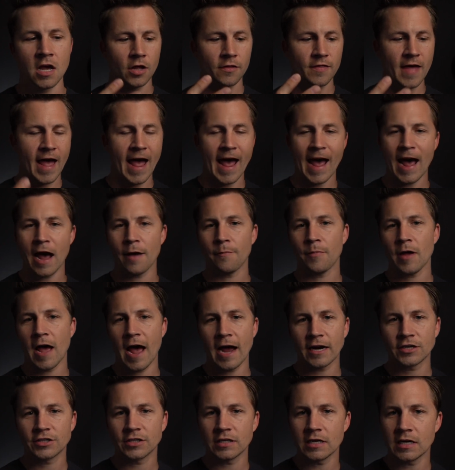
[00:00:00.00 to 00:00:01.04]
The app
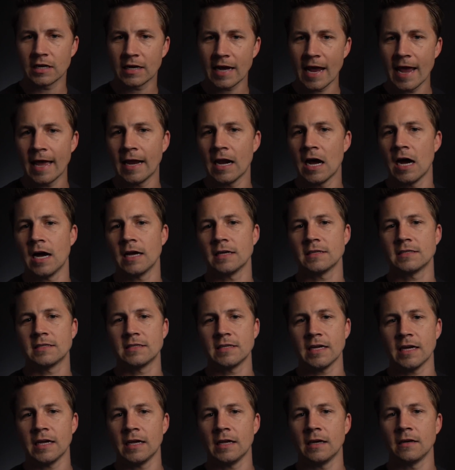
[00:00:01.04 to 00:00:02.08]
actually cannot
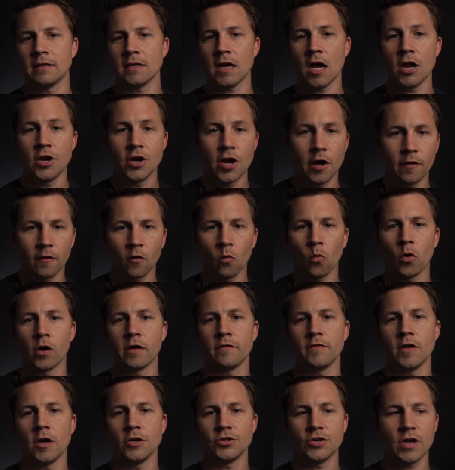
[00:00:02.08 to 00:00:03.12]
send another one of
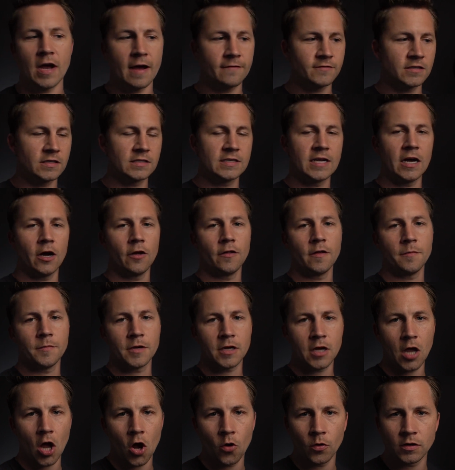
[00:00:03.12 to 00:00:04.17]
those. You have to tell them to
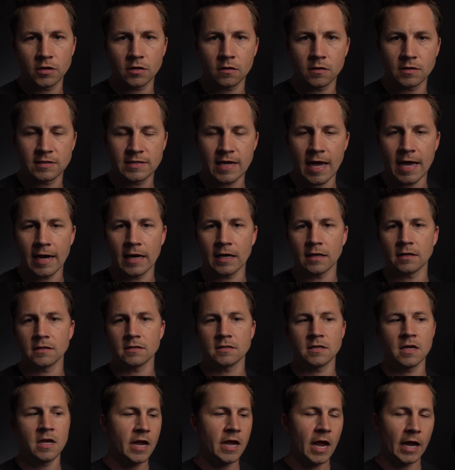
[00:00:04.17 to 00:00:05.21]
go into the
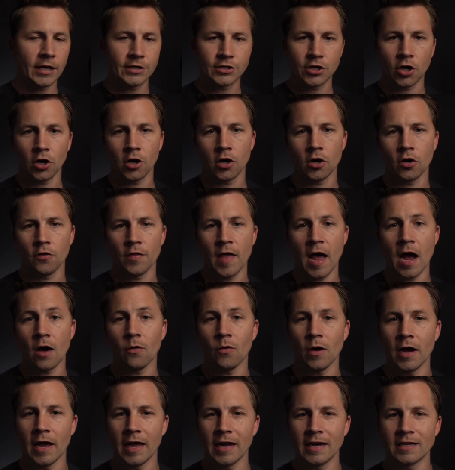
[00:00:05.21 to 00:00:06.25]
settings and turn it on that
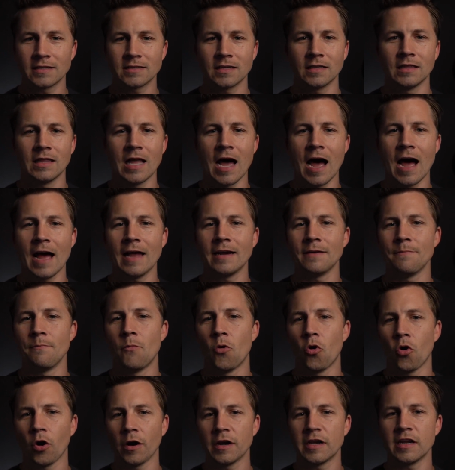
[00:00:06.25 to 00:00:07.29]
way. And it's a lot
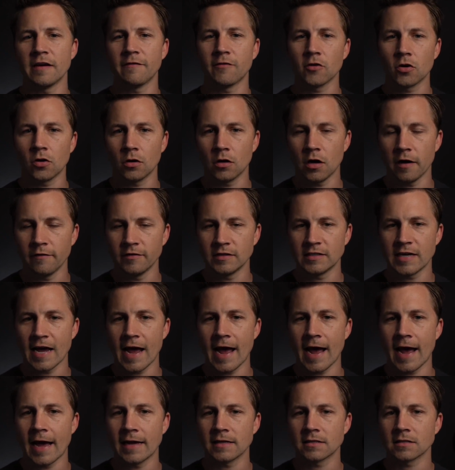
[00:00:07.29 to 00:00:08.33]
more difficult of a
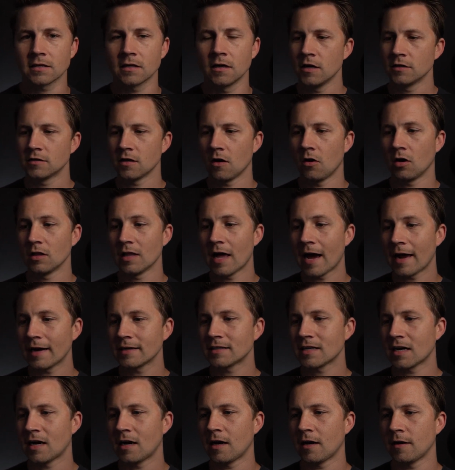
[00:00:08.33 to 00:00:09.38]
task. So a lot of
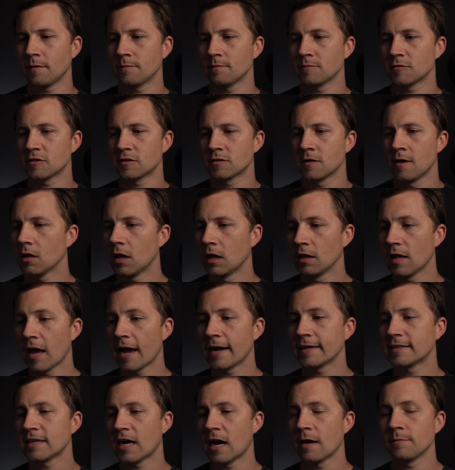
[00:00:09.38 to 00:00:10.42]
times
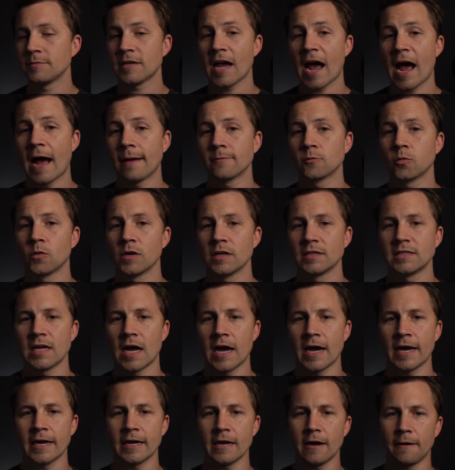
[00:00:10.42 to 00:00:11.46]
apps will
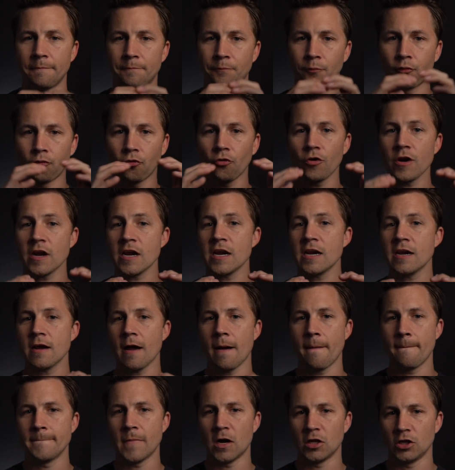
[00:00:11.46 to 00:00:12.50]
design a
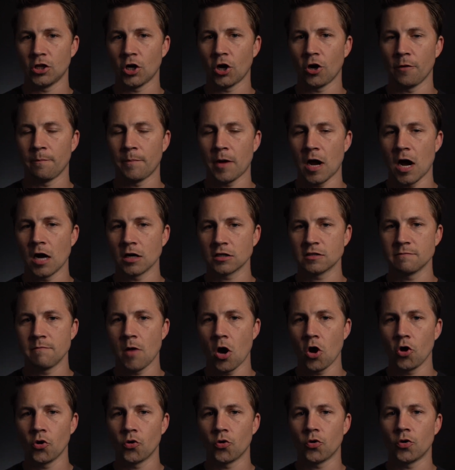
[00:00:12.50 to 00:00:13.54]
pre-alert box
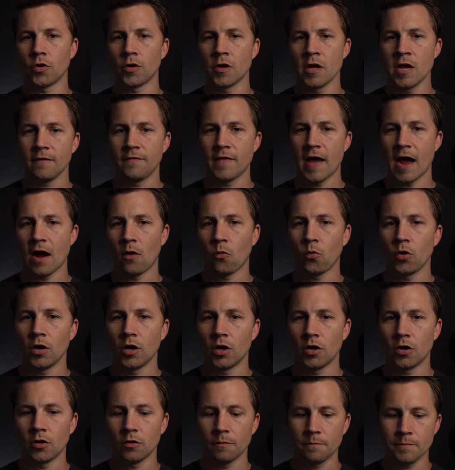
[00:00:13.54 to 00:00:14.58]
modal that
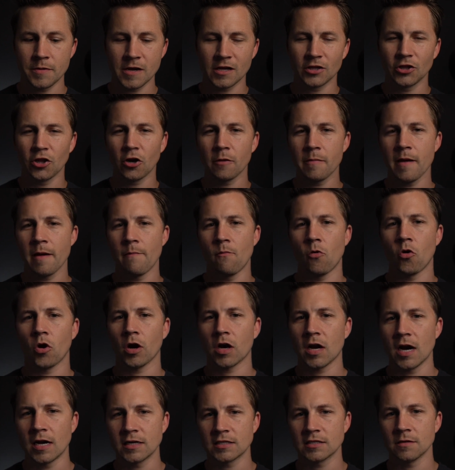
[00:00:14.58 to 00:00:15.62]
will be a little bit more
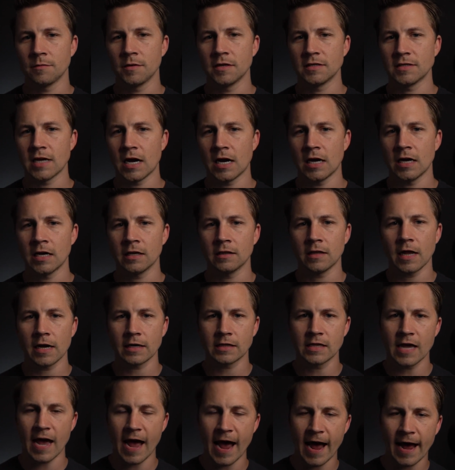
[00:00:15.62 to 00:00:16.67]
custom designed,
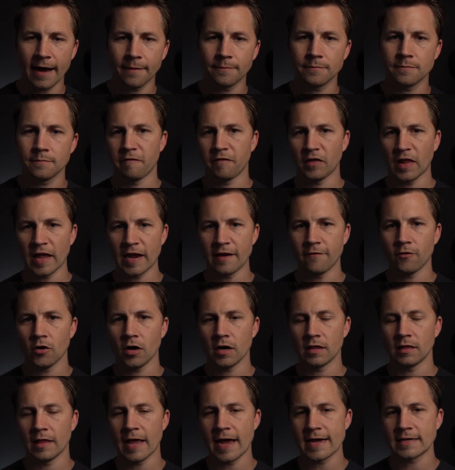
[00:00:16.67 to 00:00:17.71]
like the app flavor
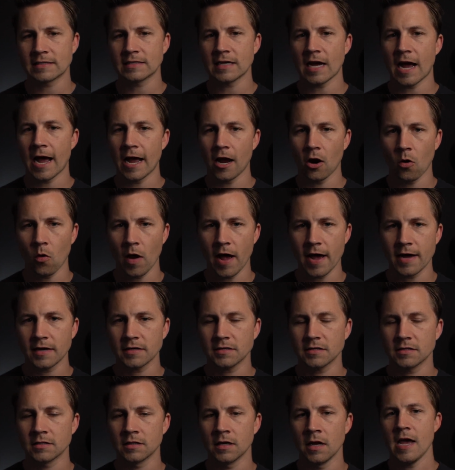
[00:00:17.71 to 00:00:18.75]
and less
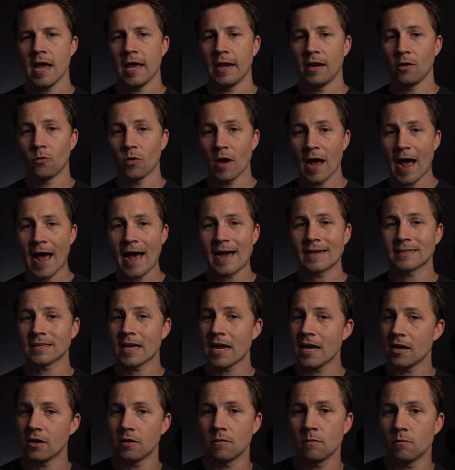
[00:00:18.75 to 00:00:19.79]
iOS. And it will ask,
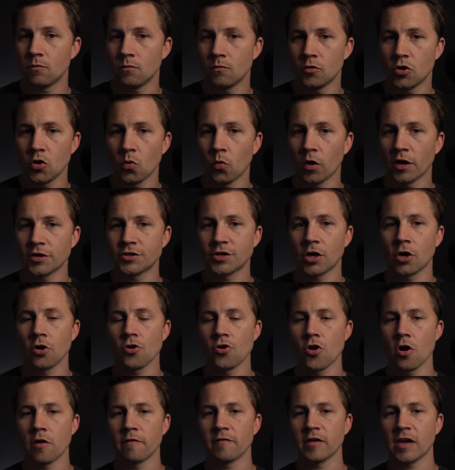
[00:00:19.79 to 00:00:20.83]
hey, do you want to turn on
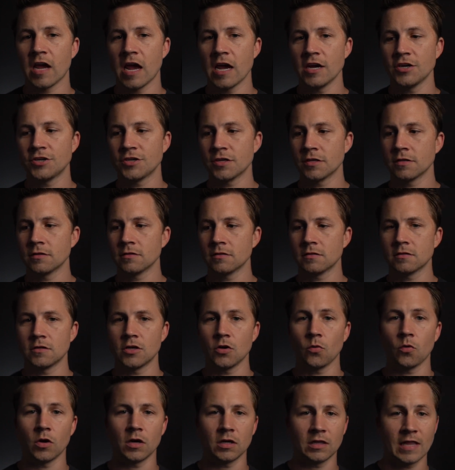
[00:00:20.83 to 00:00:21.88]
notifications? Do
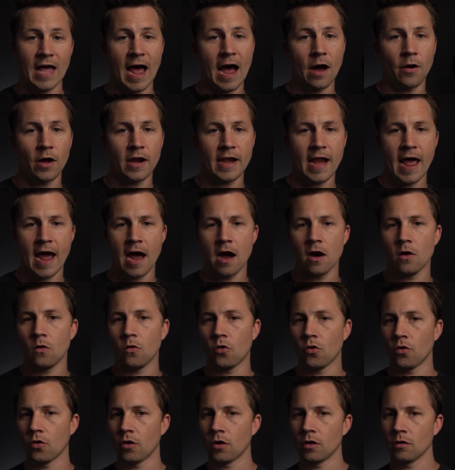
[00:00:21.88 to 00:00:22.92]
you want to allow it now
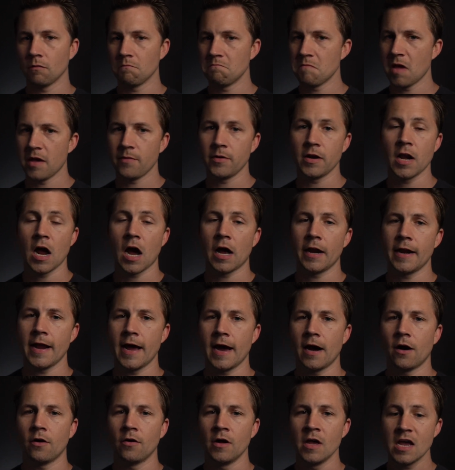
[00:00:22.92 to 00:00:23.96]
or maybe not
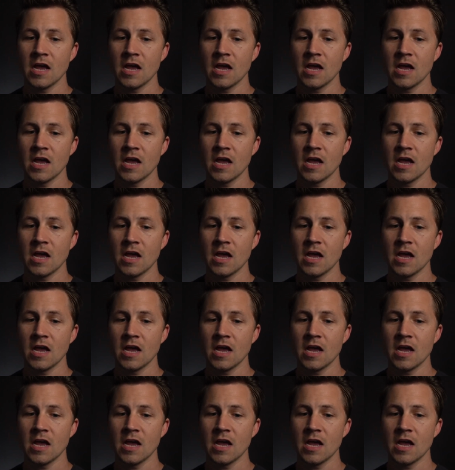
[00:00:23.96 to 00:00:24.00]
now?